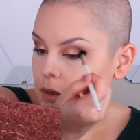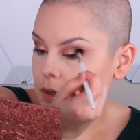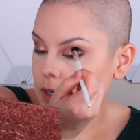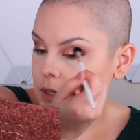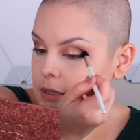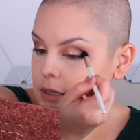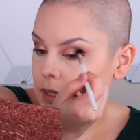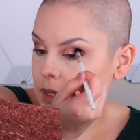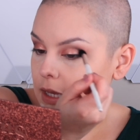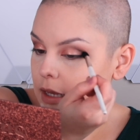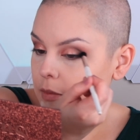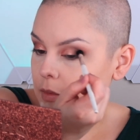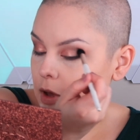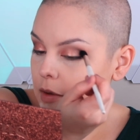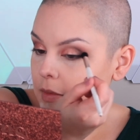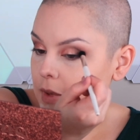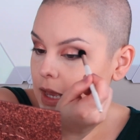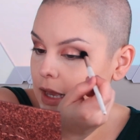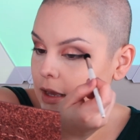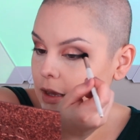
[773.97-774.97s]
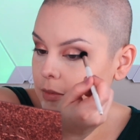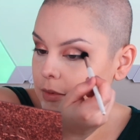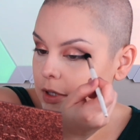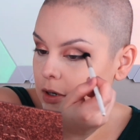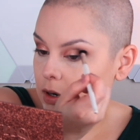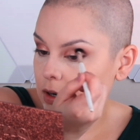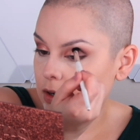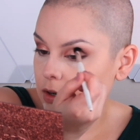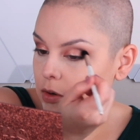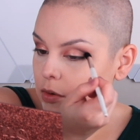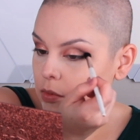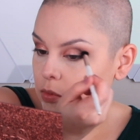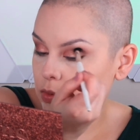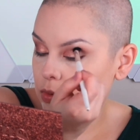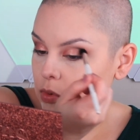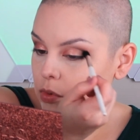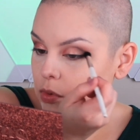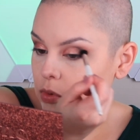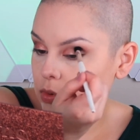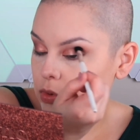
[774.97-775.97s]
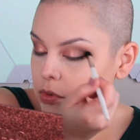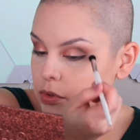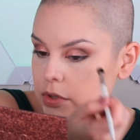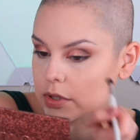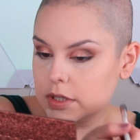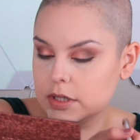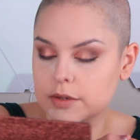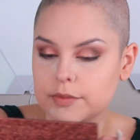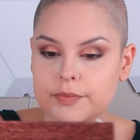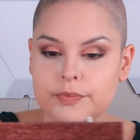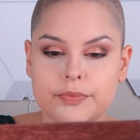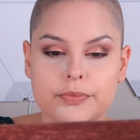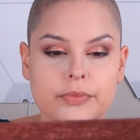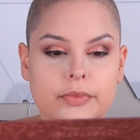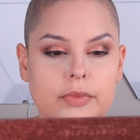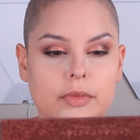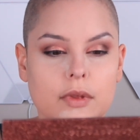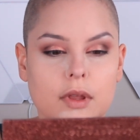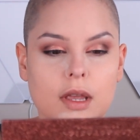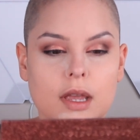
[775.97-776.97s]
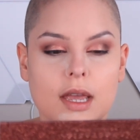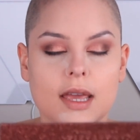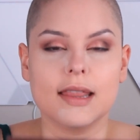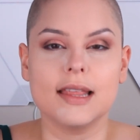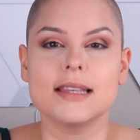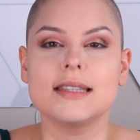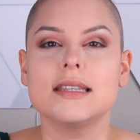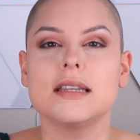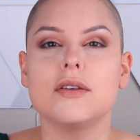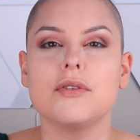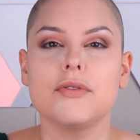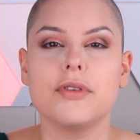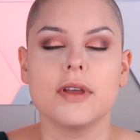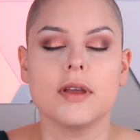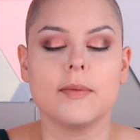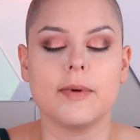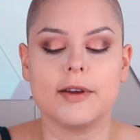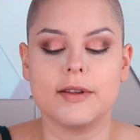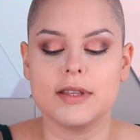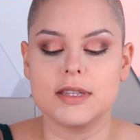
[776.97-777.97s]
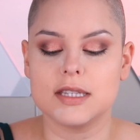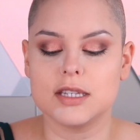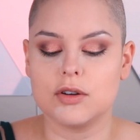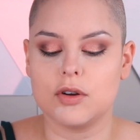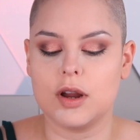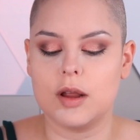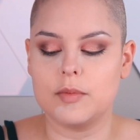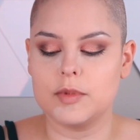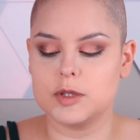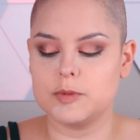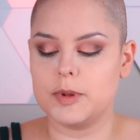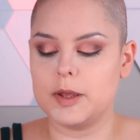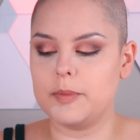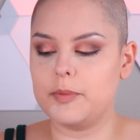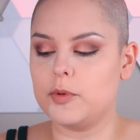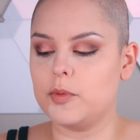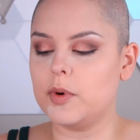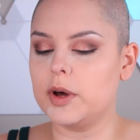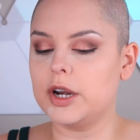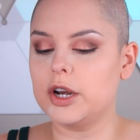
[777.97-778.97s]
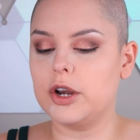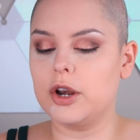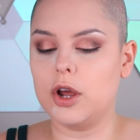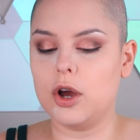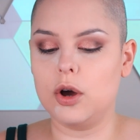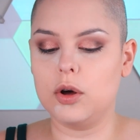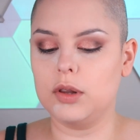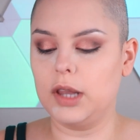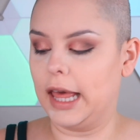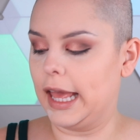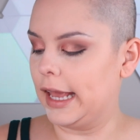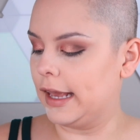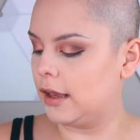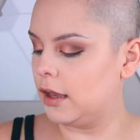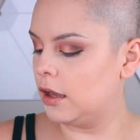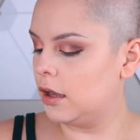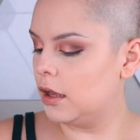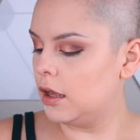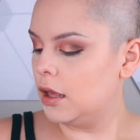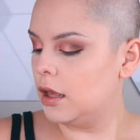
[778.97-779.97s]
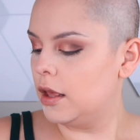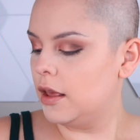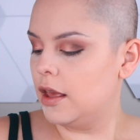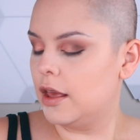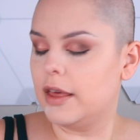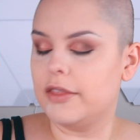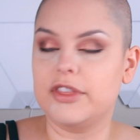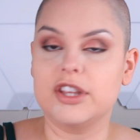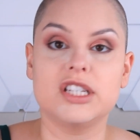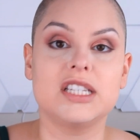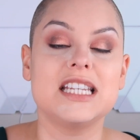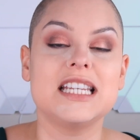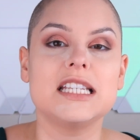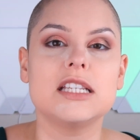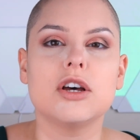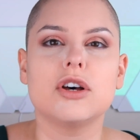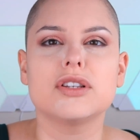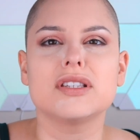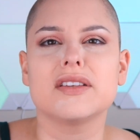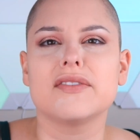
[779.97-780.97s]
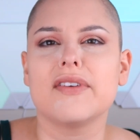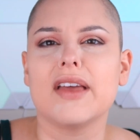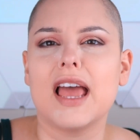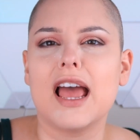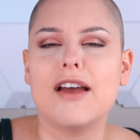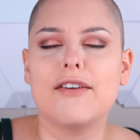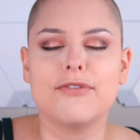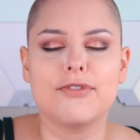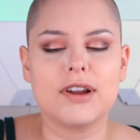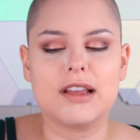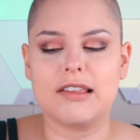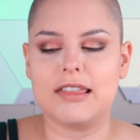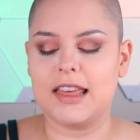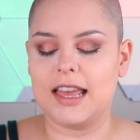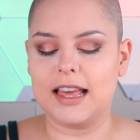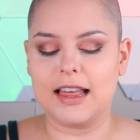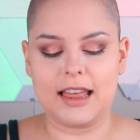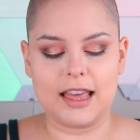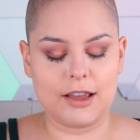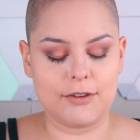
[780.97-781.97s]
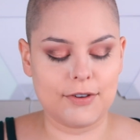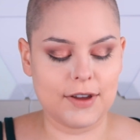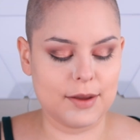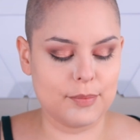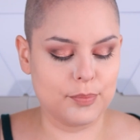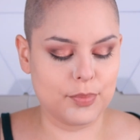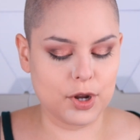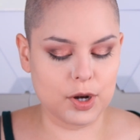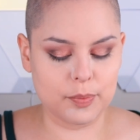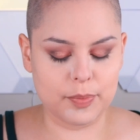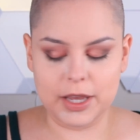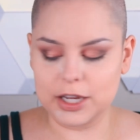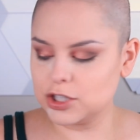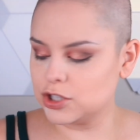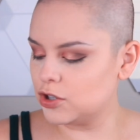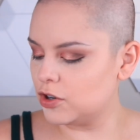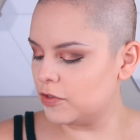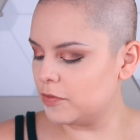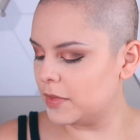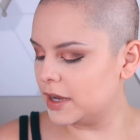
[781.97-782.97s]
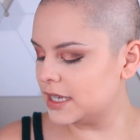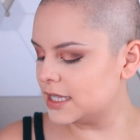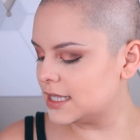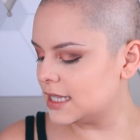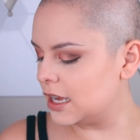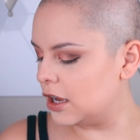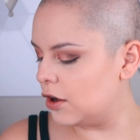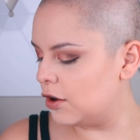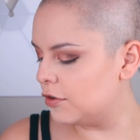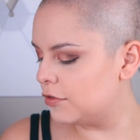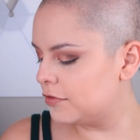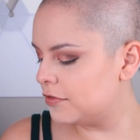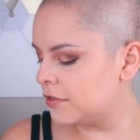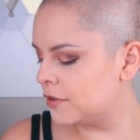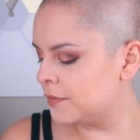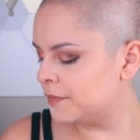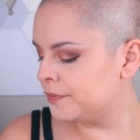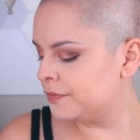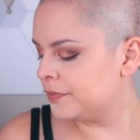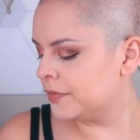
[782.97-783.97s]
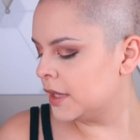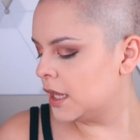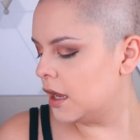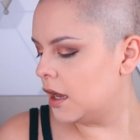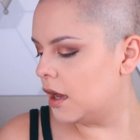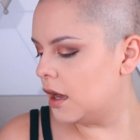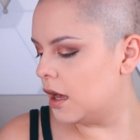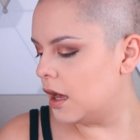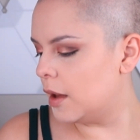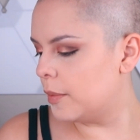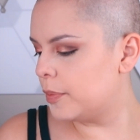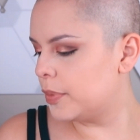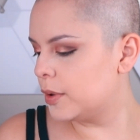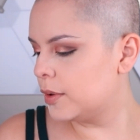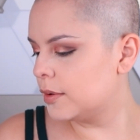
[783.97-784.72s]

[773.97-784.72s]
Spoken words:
That's the thing about makeup. There are no rules. That's another thing about Instagram is people want to know like the details of everything. Like if I put a picture of myself up,